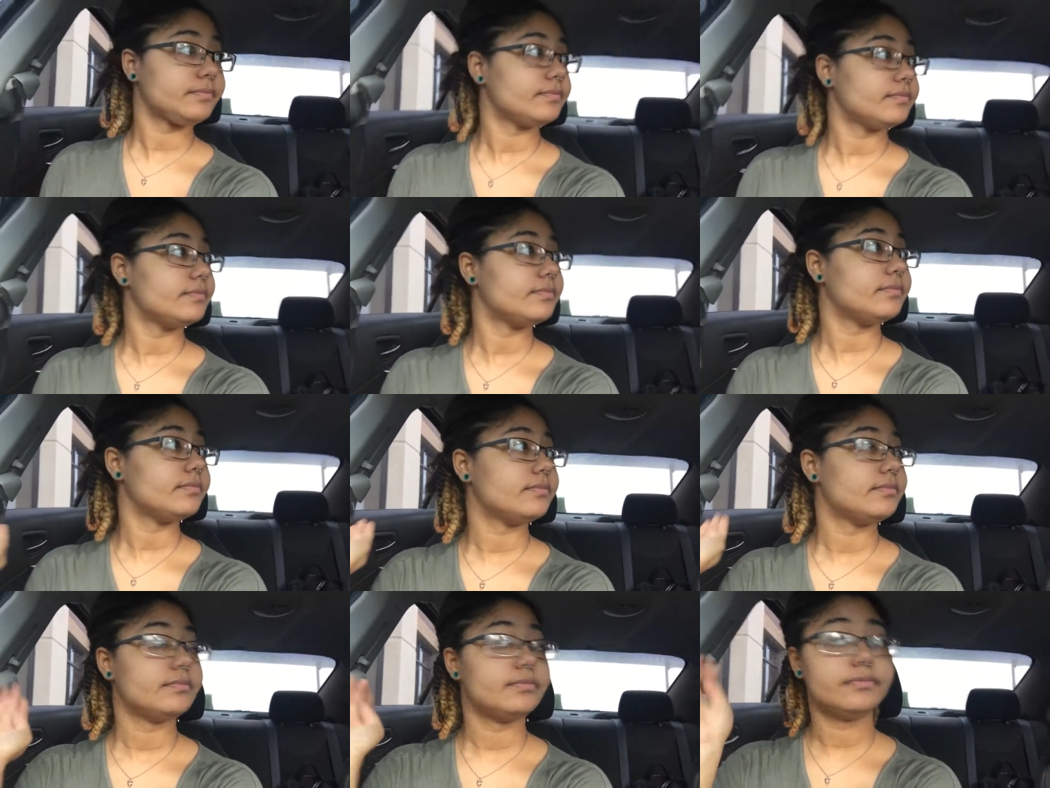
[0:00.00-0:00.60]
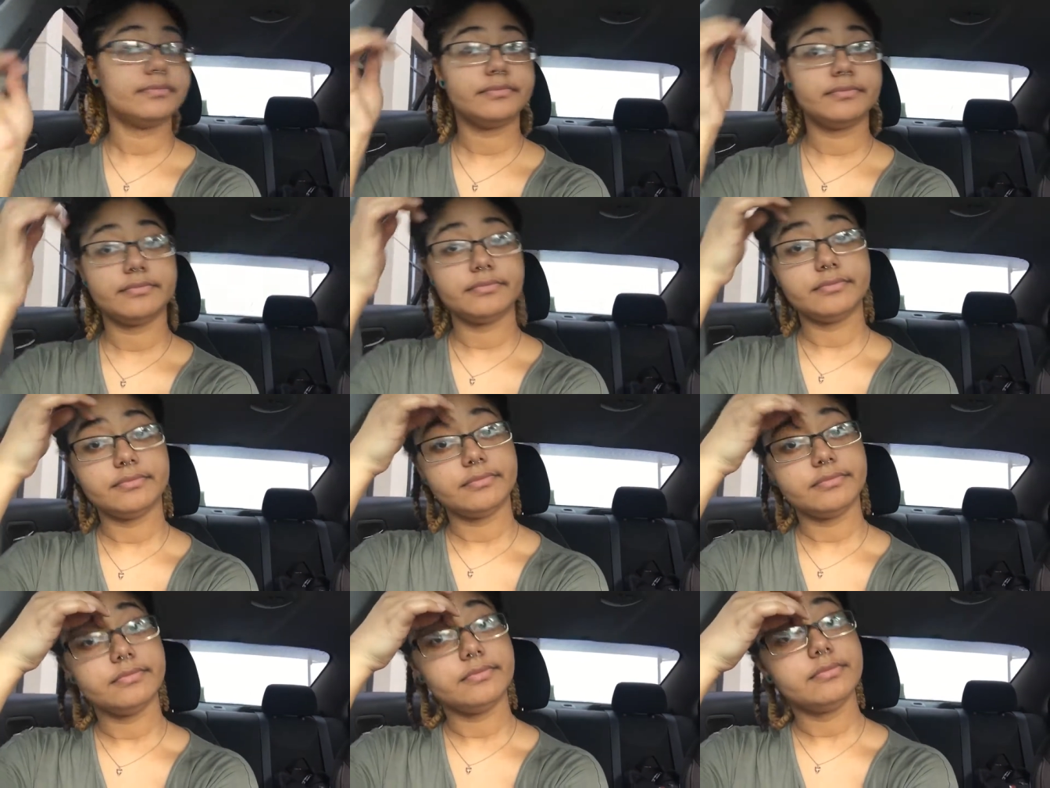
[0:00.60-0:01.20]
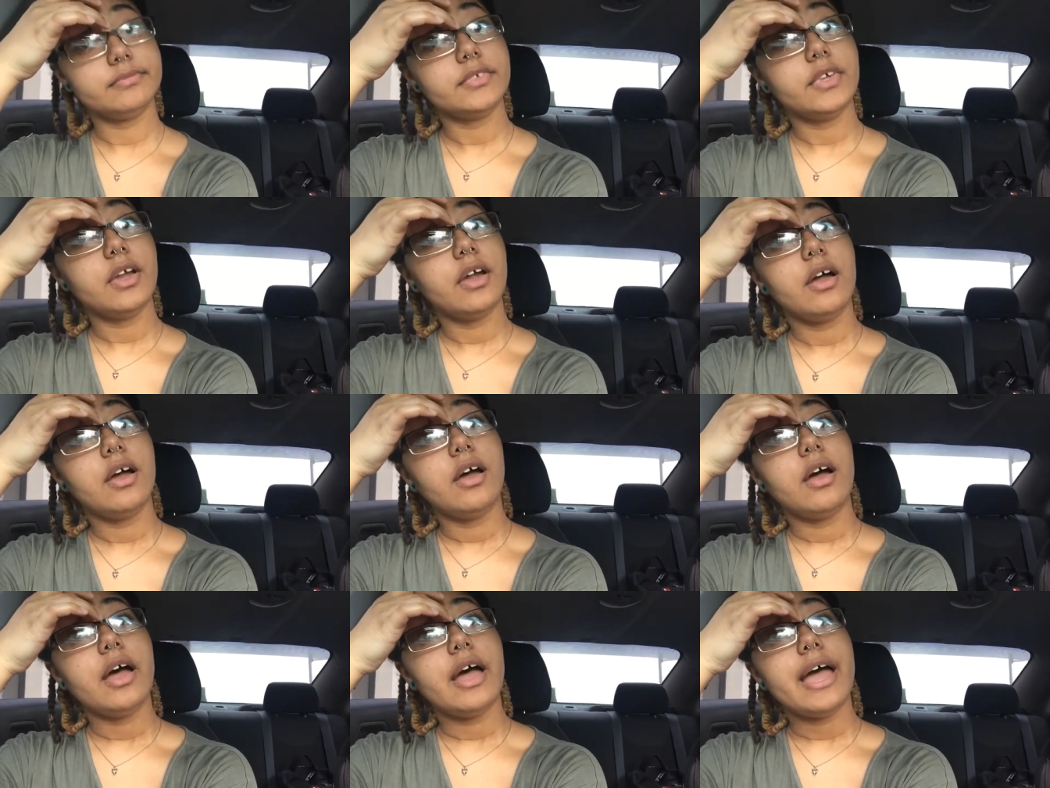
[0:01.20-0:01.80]
They friendly.
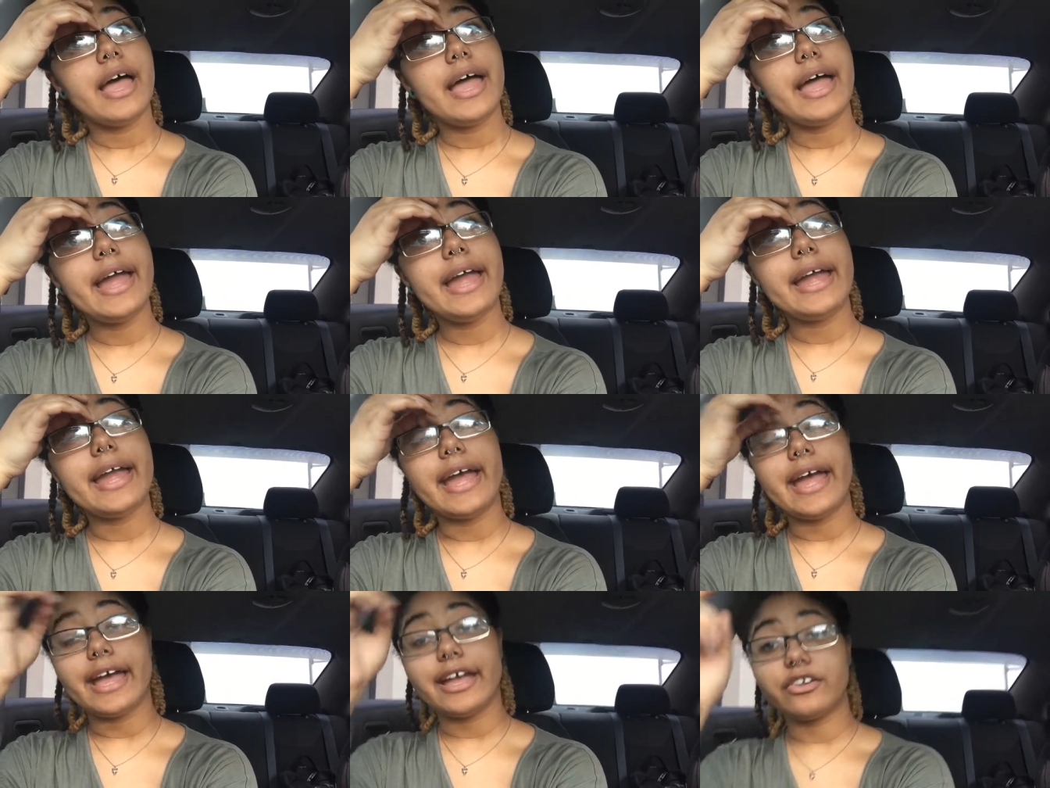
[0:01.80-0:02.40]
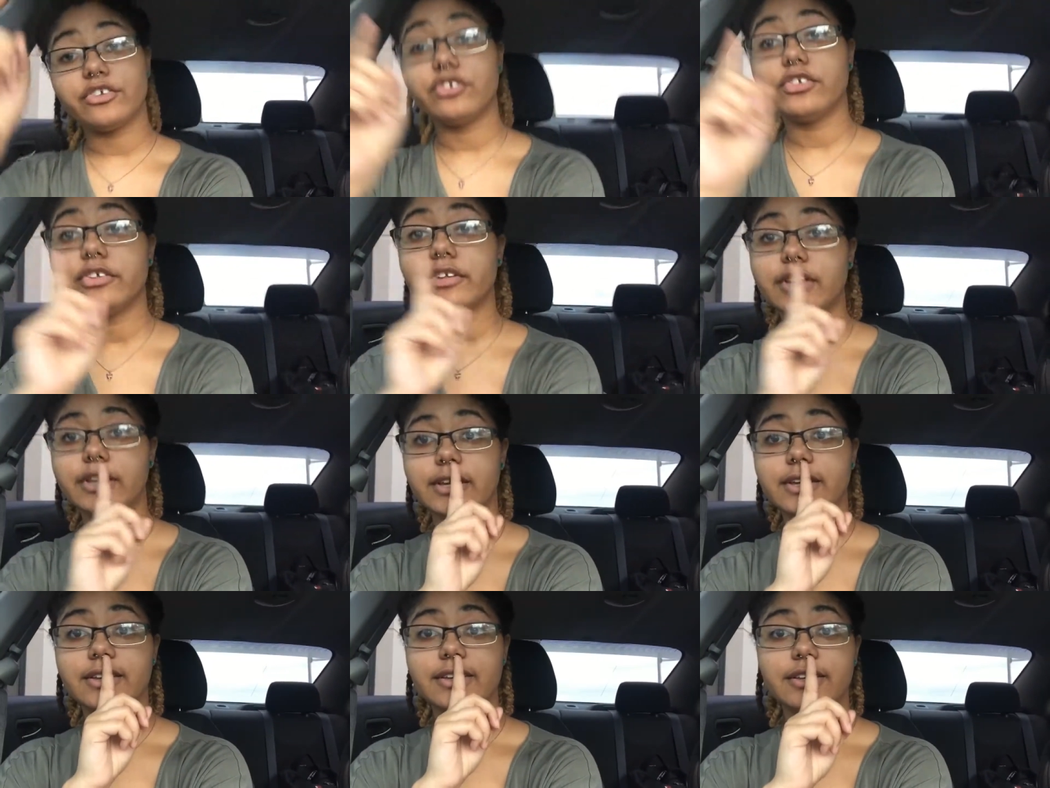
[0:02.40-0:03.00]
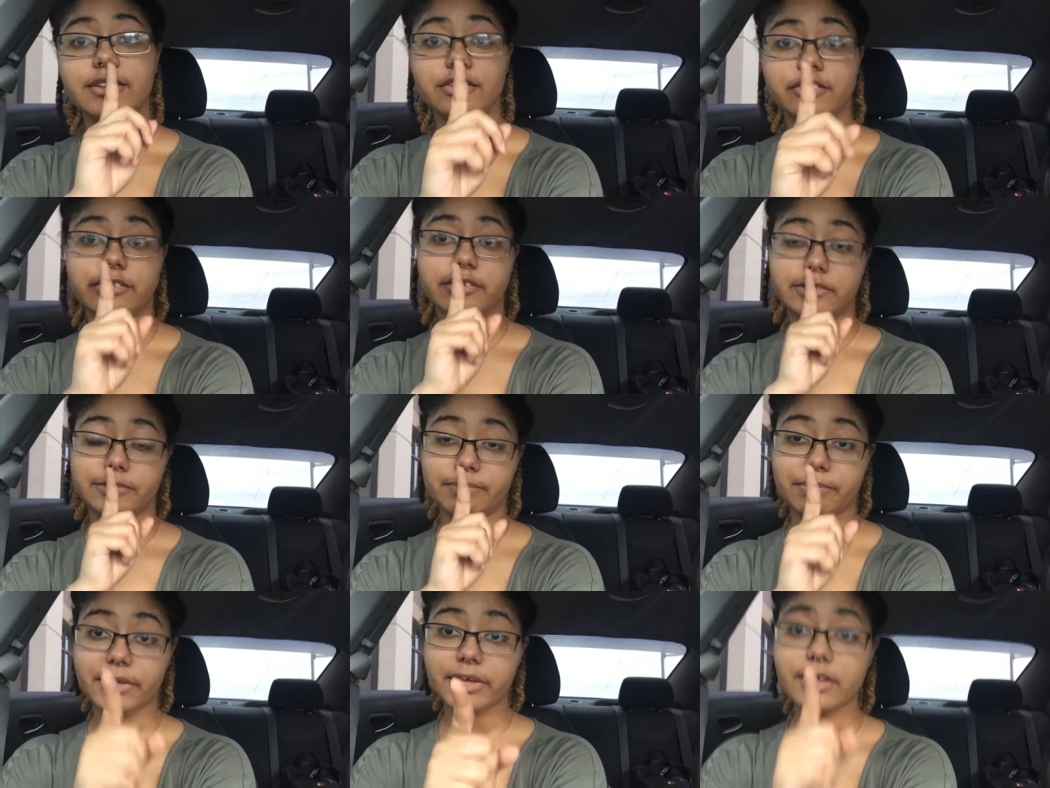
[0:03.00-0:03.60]
Hey, actually,
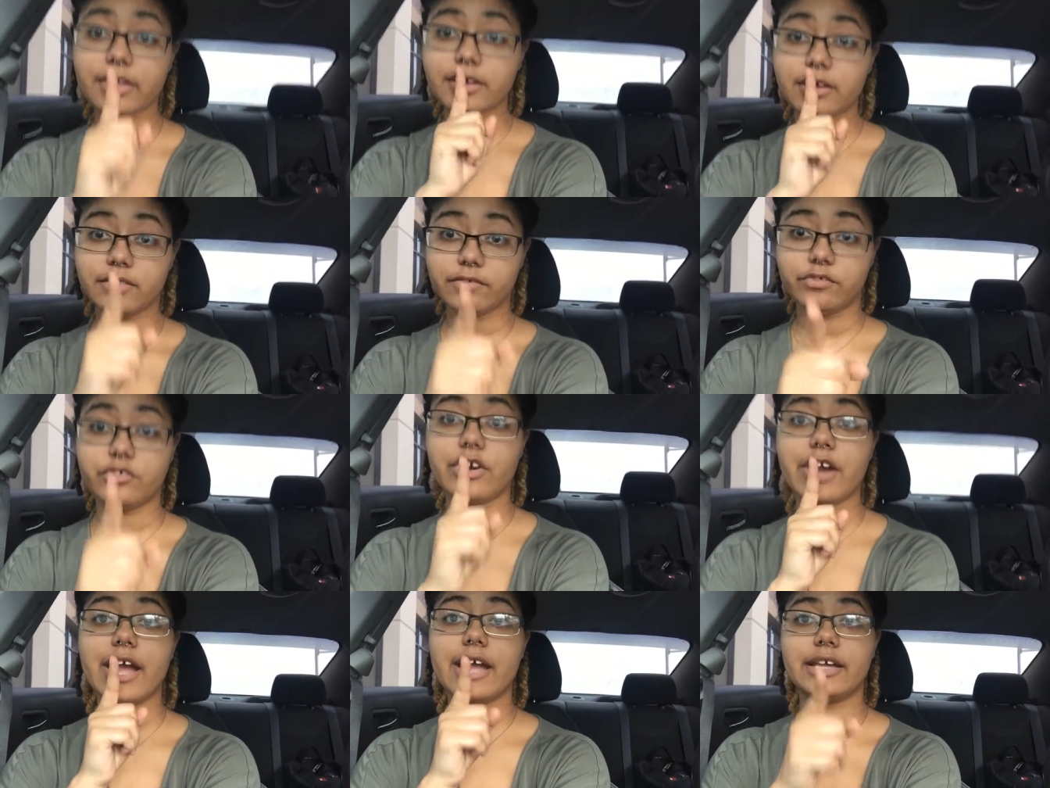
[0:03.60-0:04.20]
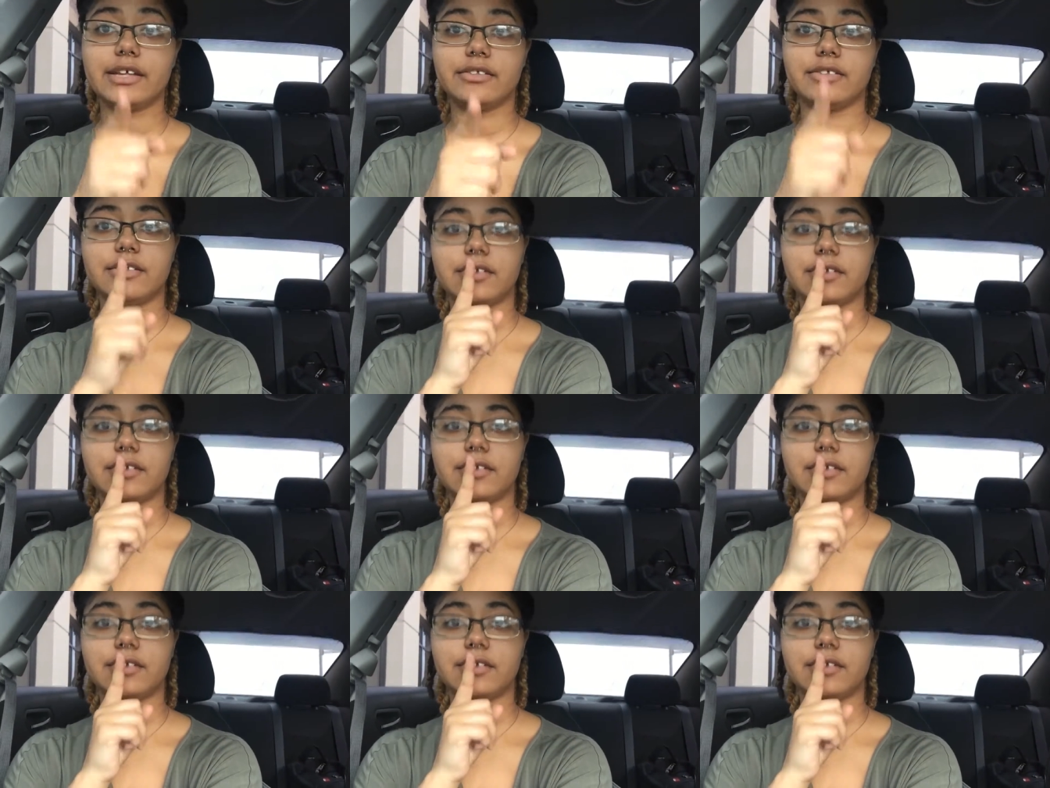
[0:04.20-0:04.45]
speaking of dragons and